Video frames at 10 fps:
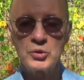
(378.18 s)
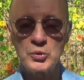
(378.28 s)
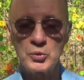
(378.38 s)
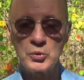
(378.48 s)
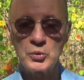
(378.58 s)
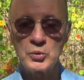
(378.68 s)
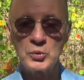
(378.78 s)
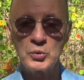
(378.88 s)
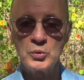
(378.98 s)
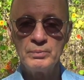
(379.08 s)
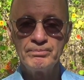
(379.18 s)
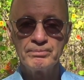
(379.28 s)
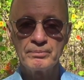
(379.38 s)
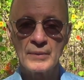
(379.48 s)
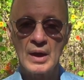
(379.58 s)
to.
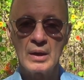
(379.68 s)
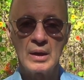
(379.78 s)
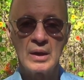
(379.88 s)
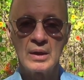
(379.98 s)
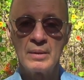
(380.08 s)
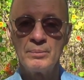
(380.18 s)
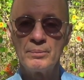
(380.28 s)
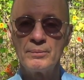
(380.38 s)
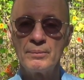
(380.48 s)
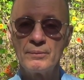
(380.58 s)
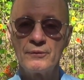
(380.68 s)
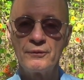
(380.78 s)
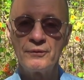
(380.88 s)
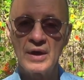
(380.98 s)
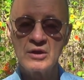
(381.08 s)
Um,
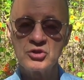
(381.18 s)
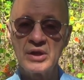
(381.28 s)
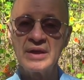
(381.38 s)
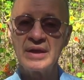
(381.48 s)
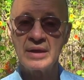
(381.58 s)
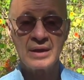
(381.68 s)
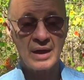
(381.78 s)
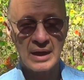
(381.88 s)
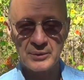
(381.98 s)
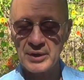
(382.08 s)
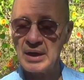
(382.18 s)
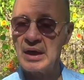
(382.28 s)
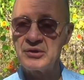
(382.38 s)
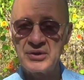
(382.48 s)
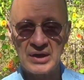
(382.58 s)
function in our
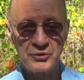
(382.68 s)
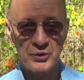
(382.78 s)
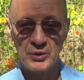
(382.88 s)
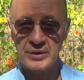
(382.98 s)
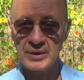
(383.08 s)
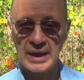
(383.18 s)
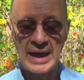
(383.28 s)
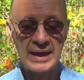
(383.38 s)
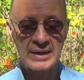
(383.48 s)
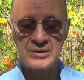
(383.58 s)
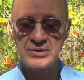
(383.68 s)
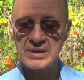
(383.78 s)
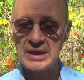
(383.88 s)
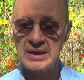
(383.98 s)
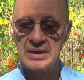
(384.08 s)
adulthood,
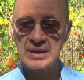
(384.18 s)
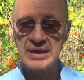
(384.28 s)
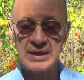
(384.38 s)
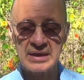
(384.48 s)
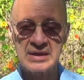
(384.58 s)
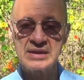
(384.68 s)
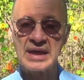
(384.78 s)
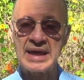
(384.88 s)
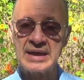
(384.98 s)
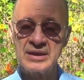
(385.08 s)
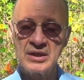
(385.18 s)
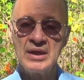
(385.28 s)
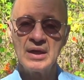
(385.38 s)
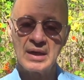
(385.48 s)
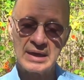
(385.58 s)
and uh, it is a
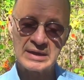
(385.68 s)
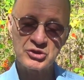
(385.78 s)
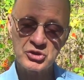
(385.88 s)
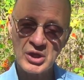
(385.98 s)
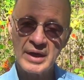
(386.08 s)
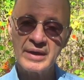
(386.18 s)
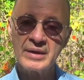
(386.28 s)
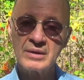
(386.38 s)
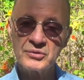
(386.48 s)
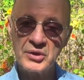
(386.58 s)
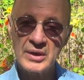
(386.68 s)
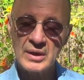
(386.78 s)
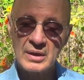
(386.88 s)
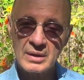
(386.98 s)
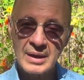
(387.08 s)
uh,
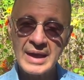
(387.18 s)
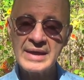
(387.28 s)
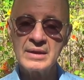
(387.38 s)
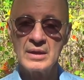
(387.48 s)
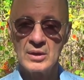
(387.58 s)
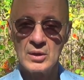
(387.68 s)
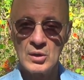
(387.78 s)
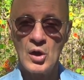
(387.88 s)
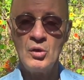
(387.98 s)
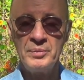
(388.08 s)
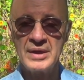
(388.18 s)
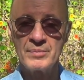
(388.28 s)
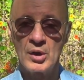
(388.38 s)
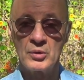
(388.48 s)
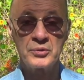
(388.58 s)
child-like
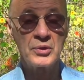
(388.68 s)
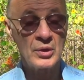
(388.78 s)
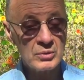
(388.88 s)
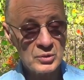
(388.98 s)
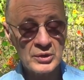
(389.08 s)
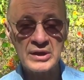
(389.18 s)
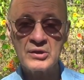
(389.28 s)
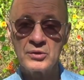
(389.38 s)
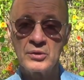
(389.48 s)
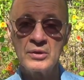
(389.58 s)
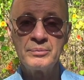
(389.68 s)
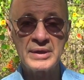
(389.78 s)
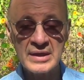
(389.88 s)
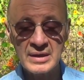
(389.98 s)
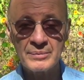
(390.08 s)
coping mode. You know, looking good,
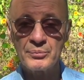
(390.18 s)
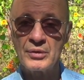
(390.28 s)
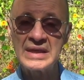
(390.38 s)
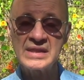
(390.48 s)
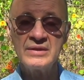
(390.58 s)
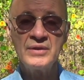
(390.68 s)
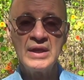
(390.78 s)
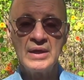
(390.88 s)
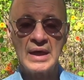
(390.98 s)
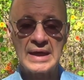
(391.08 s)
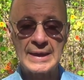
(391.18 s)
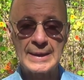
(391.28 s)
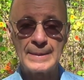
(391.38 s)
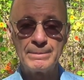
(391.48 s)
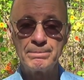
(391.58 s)
being impressive,
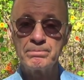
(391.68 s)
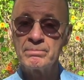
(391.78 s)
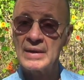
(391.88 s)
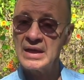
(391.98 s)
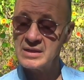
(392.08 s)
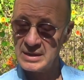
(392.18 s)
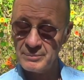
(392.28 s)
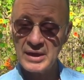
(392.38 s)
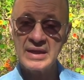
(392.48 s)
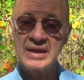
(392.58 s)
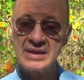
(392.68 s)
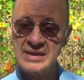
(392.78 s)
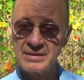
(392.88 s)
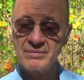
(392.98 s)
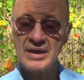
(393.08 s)
um, something in
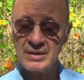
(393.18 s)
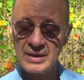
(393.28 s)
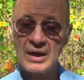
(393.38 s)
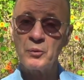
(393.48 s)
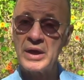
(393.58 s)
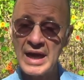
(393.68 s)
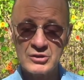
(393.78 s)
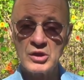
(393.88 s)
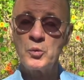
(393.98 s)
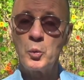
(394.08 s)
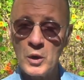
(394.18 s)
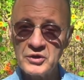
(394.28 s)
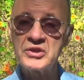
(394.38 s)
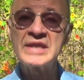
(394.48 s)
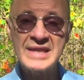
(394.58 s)
us uh, that we actually
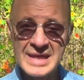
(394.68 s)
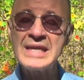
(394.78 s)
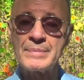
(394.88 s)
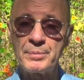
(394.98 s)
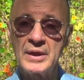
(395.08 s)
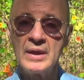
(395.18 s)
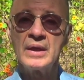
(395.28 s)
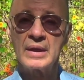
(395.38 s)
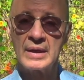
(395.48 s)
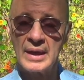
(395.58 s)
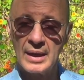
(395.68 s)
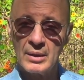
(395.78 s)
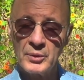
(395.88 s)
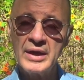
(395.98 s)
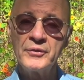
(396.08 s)
want to keep. Uh,
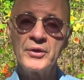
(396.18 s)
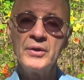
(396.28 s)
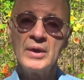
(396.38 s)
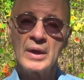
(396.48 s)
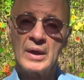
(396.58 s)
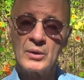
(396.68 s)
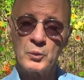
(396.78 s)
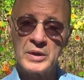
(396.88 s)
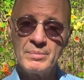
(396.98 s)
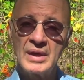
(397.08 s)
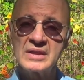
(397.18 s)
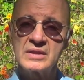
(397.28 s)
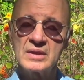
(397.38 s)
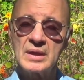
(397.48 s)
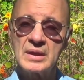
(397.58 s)
however, uh, we
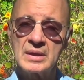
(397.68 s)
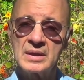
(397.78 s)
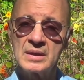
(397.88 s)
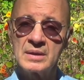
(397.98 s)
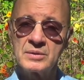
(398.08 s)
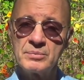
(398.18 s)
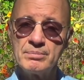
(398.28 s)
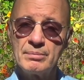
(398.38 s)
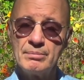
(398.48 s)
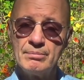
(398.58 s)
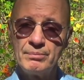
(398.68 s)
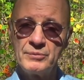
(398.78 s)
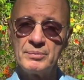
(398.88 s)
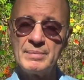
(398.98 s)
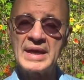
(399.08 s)
must
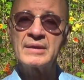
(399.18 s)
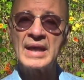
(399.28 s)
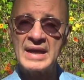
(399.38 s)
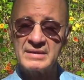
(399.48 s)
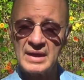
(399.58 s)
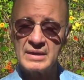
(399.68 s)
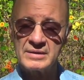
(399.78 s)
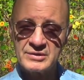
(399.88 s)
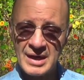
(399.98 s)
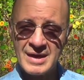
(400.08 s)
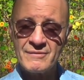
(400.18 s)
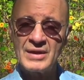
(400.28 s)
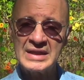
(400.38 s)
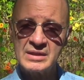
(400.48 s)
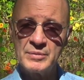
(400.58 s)
make that
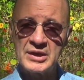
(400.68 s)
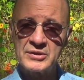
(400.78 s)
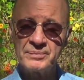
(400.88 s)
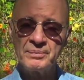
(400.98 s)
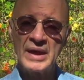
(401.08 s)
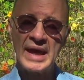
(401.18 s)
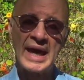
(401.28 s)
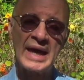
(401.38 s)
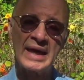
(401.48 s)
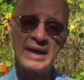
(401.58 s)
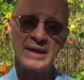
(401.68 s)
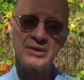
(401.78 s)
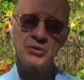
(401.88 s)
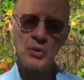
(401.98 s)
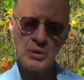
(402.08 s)
divestment.
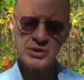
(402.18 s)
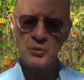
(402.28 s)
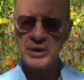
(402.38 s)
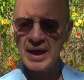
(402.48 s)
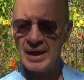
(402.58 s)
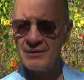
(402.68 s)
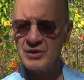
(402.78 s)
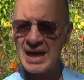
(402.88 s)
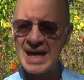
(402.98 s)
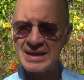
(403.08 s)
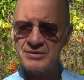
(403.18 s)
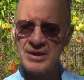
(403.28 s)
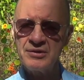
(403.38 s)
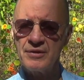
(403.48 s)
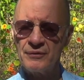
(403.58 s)
And also, we have to
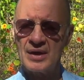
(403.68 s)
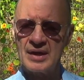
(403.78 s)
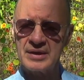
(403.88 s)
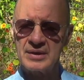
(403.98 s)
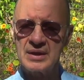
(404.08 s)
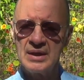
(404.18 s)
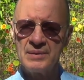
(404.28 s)
identify it.